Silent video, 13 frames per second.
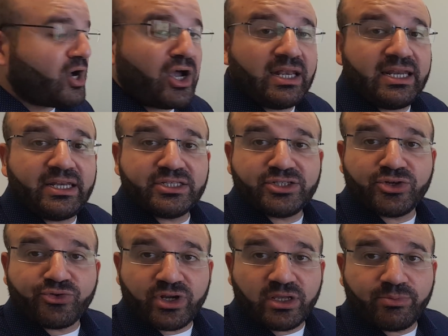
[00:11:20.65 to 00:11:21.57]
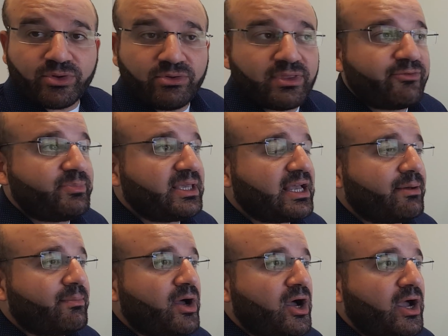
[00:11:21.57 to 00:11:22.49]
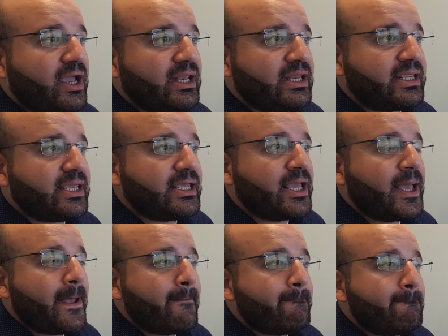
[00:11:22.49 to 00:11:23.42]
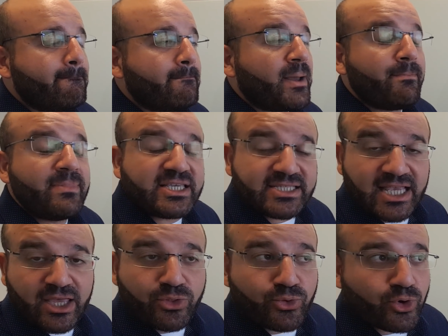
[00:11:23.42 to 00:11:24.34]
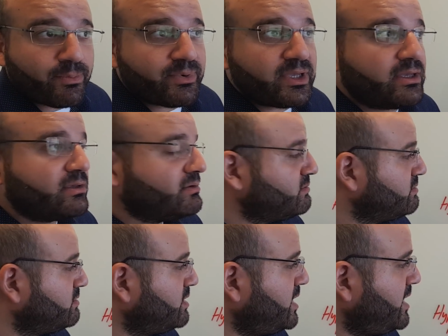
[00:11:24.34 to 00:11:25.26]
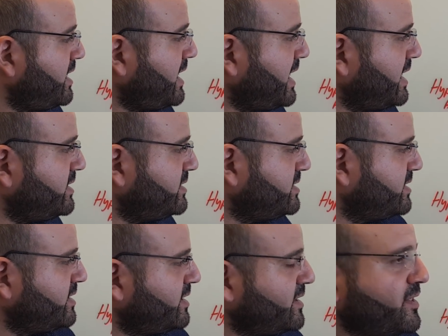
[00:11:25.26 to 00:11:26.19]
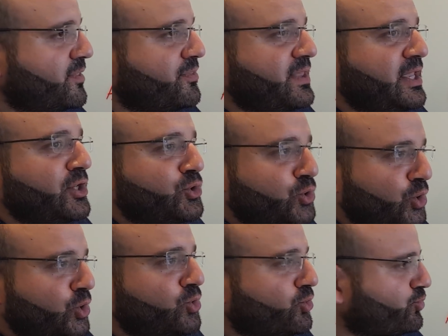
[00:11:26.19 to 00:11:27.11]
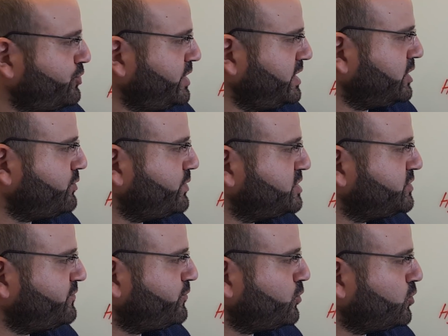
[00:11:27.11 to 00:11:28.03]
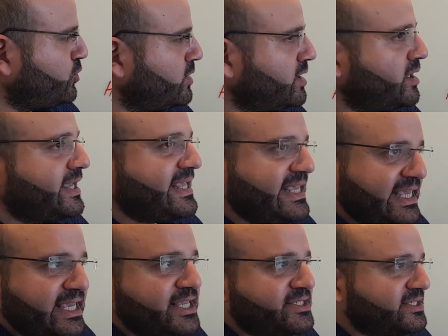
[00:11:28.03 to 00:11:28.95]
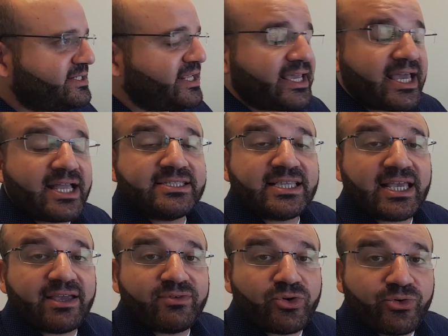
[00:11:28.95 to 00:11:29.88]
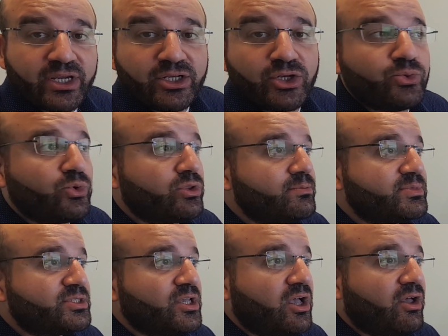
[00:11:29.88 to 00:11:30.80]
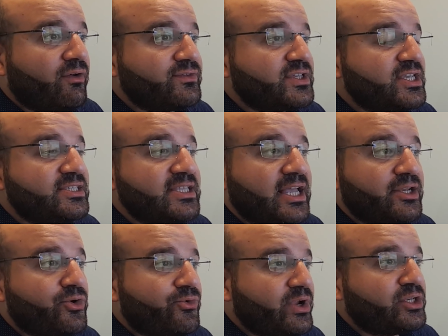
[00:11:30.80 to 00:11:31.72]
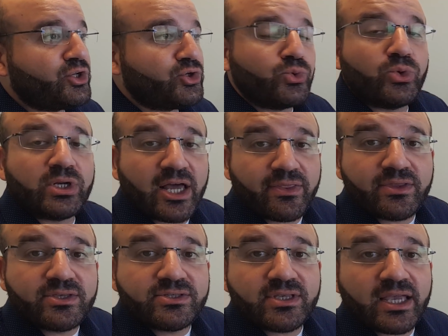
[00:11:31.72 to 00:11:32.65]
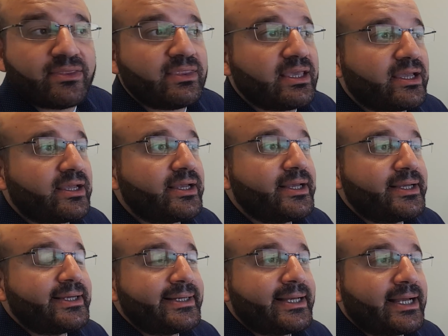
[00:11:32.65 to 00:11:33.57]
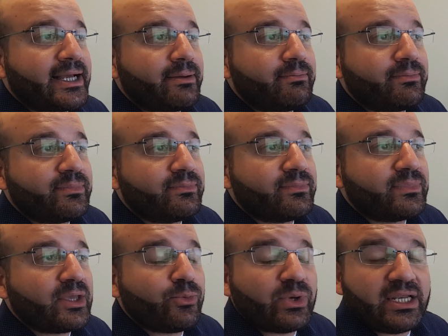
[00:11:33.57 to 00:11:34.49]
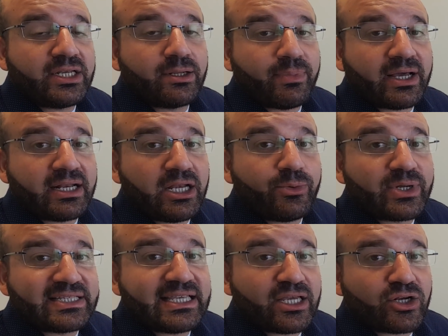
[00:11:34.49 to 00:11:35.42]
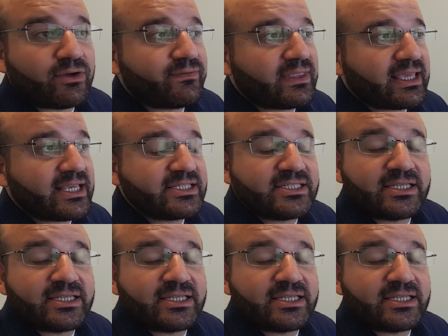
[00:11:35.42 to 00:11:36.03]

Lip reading: highly disagreeable, they become highly misanthropic, and the internal critic, which for years and decades they have directed toward themselves, is now directed toward others, and they're willing to bite anyone's head off that